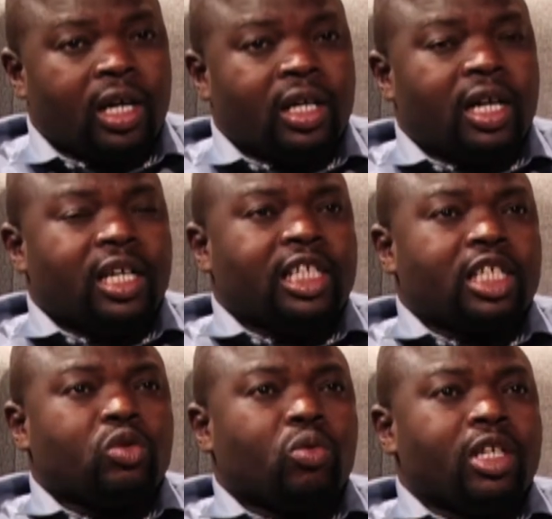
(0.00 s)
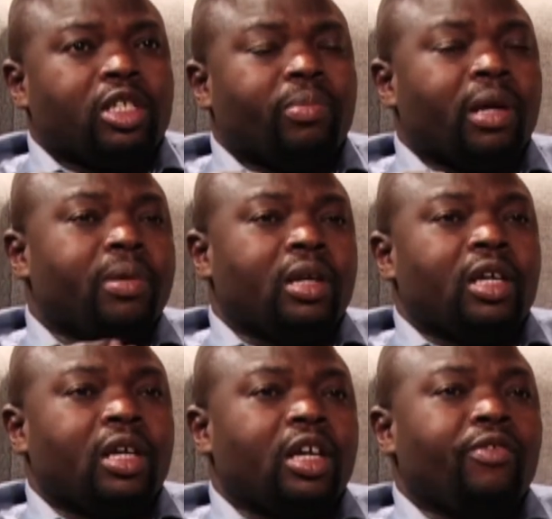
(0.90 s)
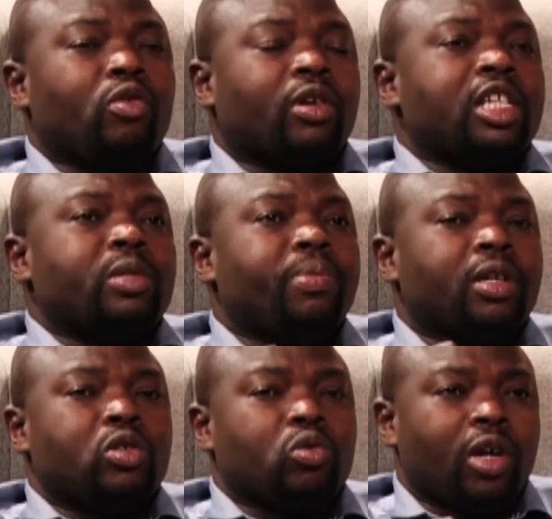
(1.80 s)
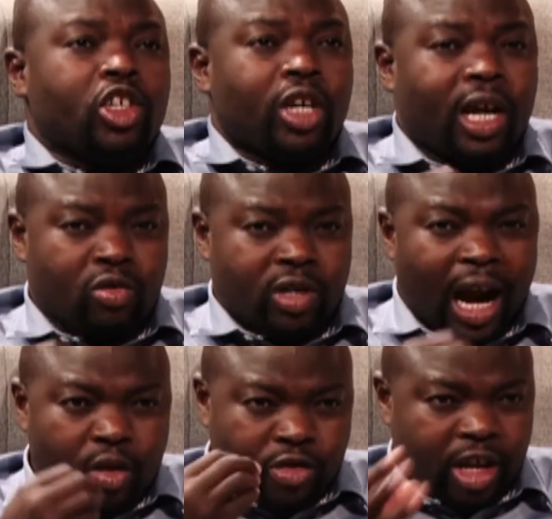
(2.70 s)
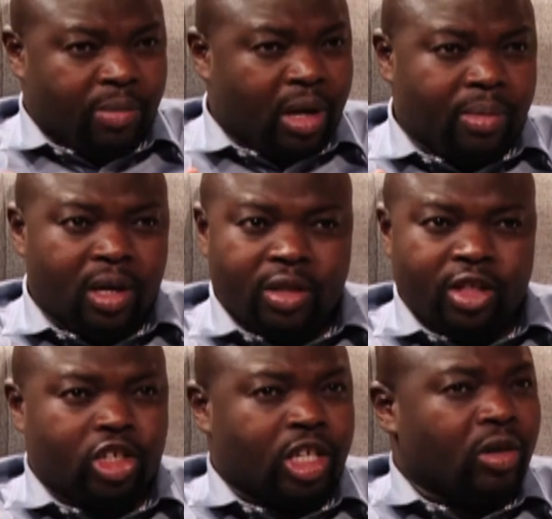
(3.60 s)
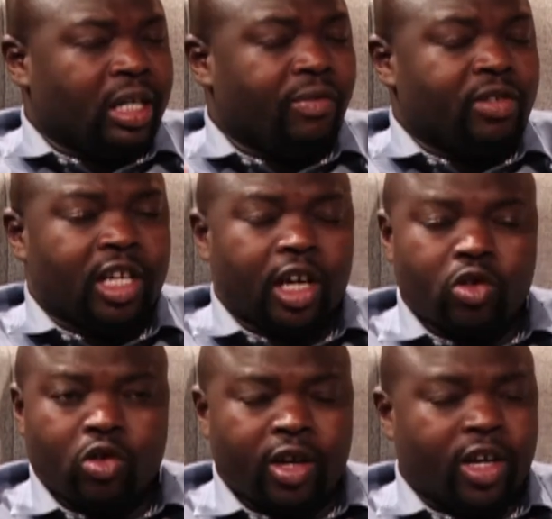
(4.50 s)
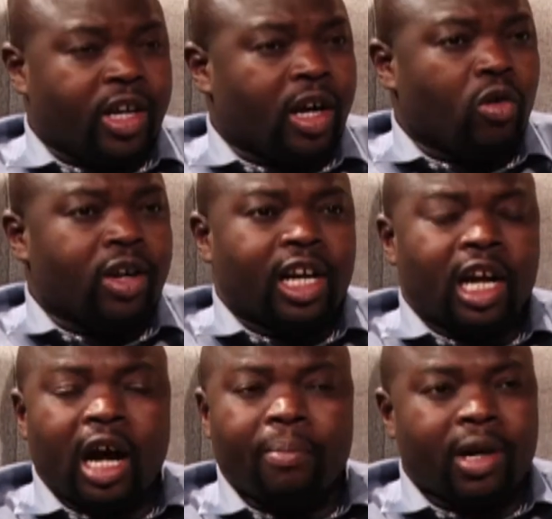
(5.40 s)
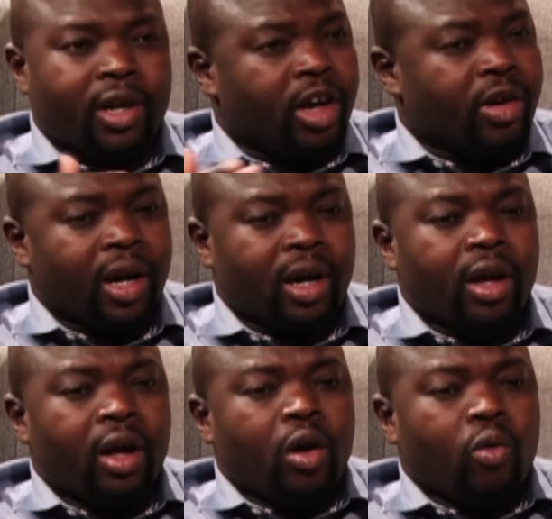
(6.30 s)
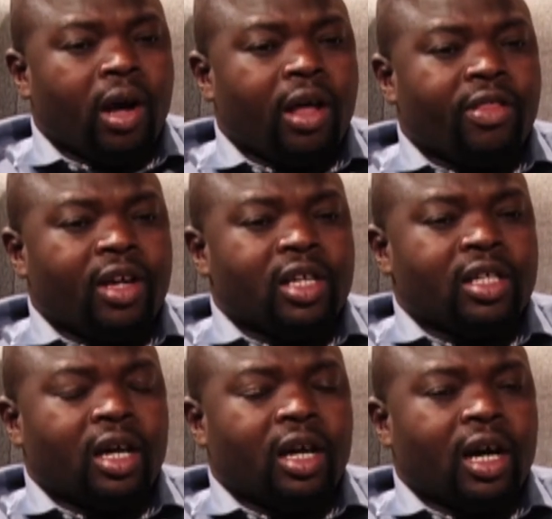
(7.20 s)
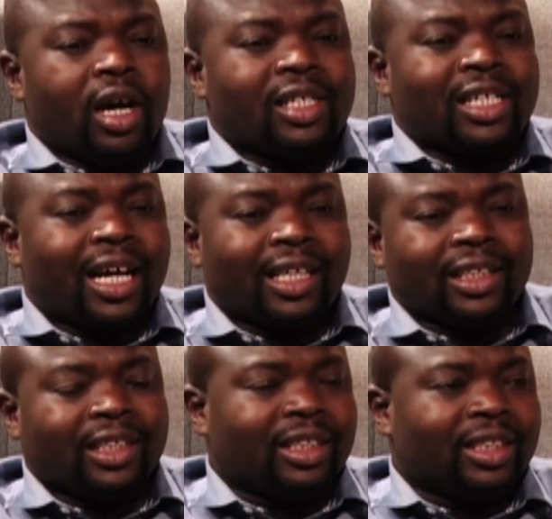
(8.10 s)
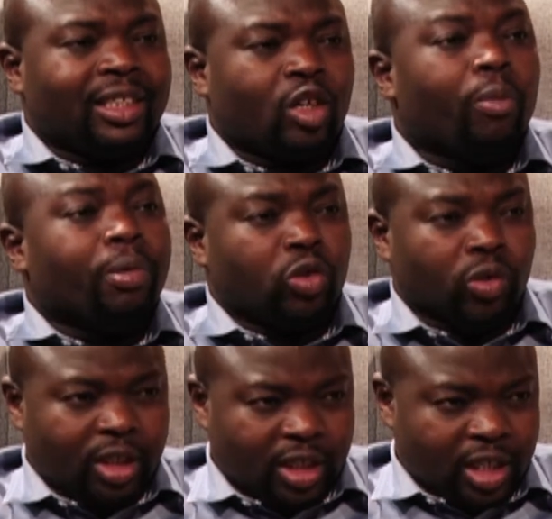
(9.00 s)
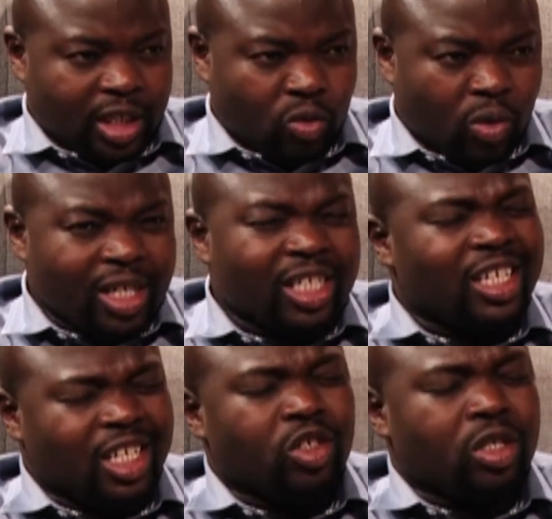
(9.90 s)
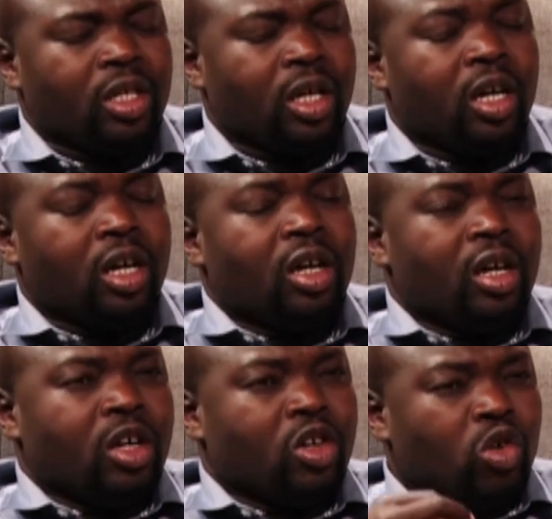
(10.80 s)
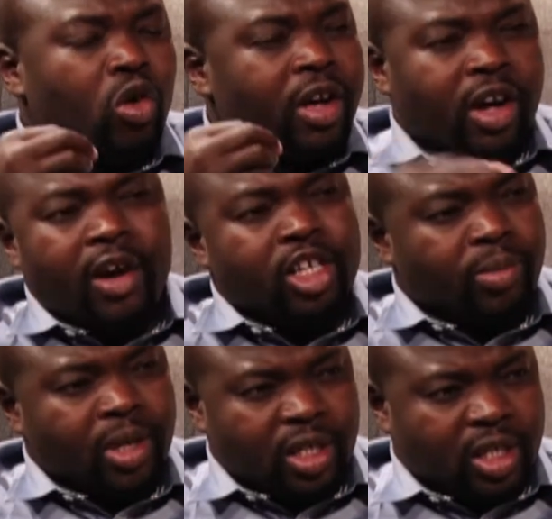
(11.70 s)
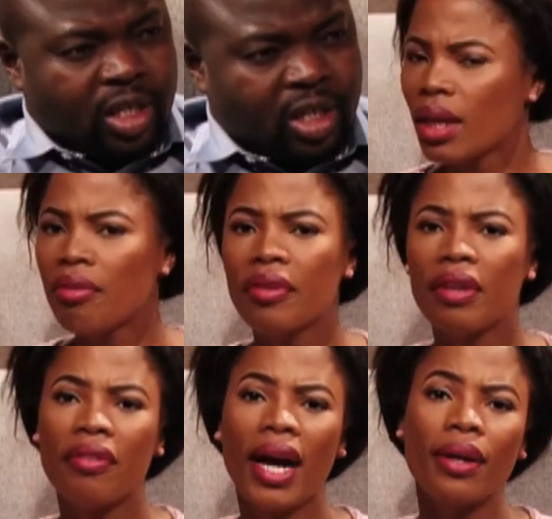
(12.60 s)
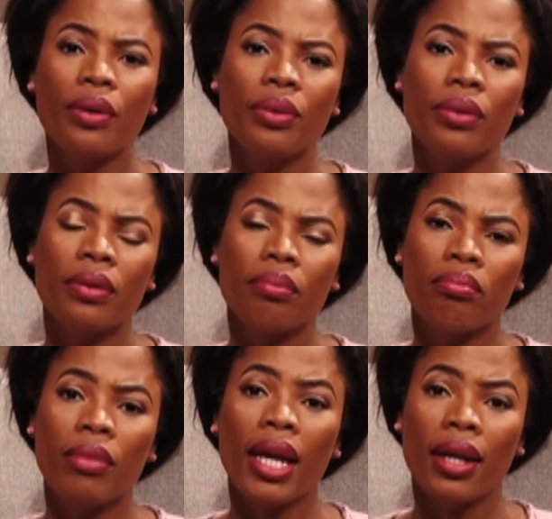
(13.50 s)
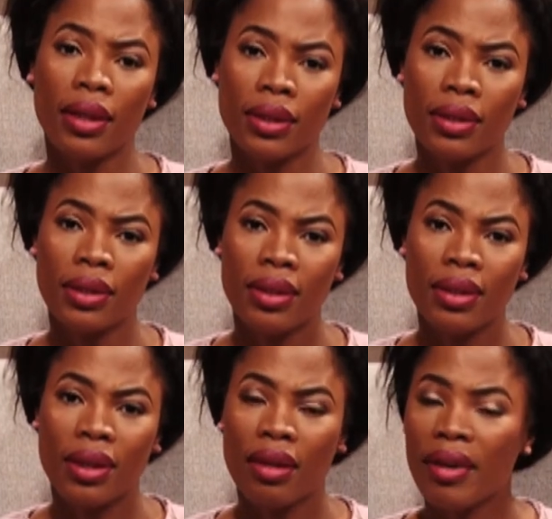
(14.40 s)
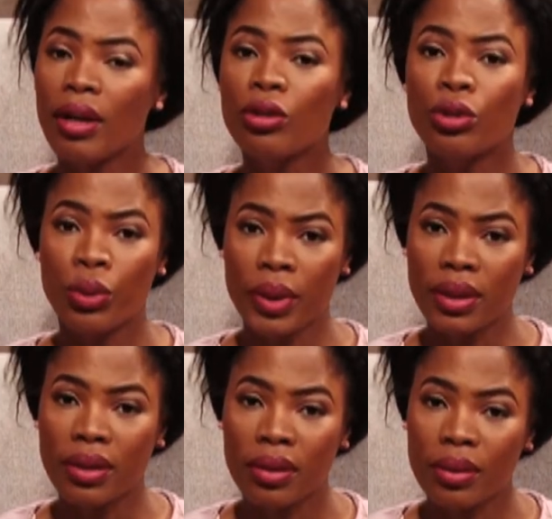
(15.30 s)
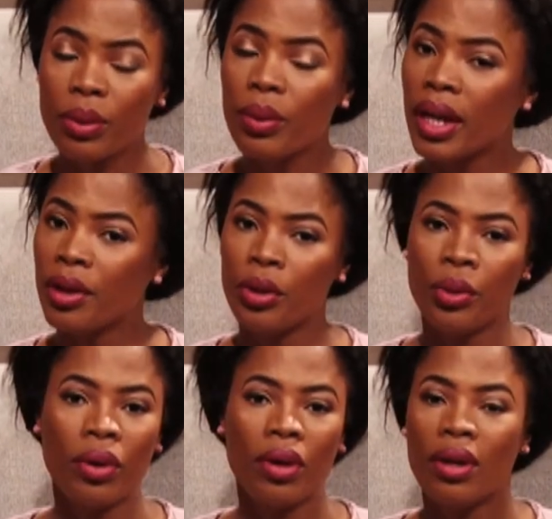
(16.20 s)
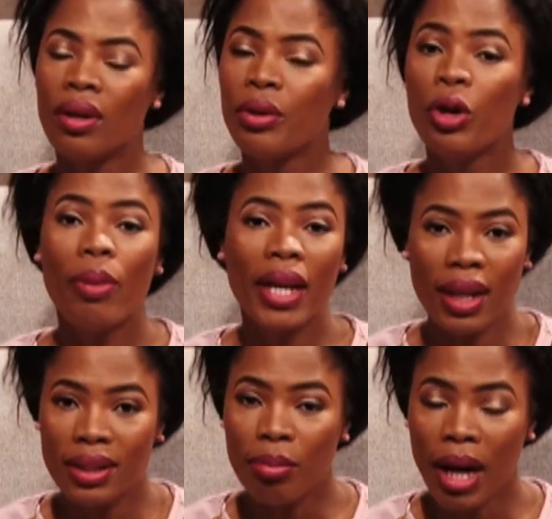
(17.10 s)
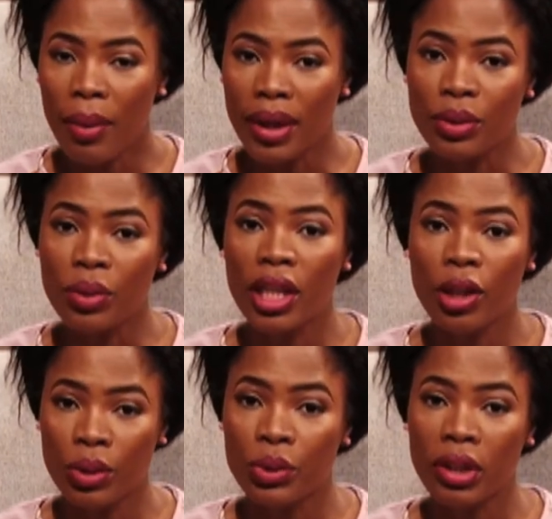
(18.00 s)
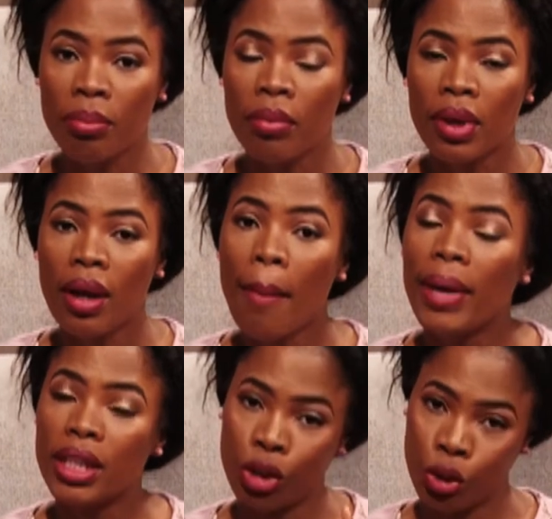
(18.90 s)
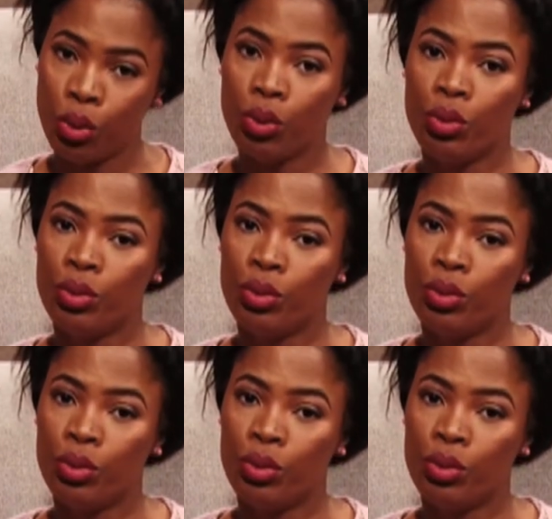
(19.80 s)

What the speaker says: And I just want, if you can speak to a child out there, maybe this child lives in a rural area or in an urban area where there are scarce opportunities. What is your encouragement? If I could make it, if I could do it, so can you. Nobody has the power to kill your dream but you.